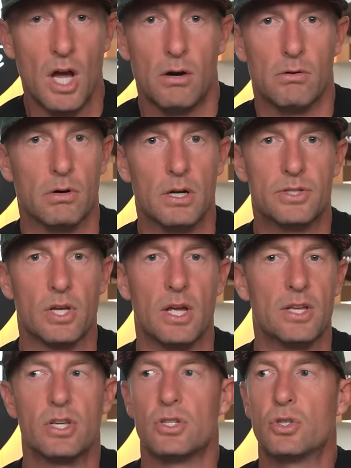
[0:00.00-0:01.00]
No, it's
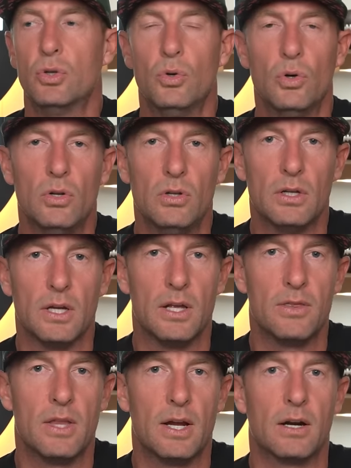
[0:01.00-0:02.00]
a it's a tool
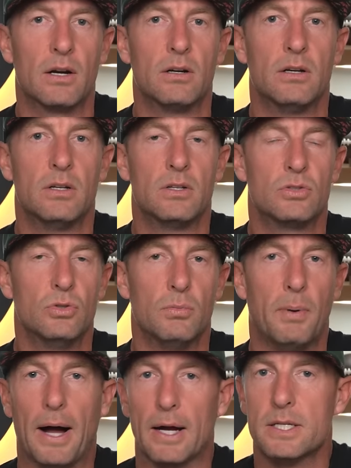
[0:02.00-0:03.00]
in their
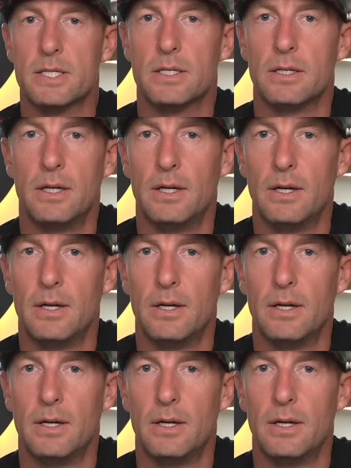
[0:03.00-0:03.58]
toolbox.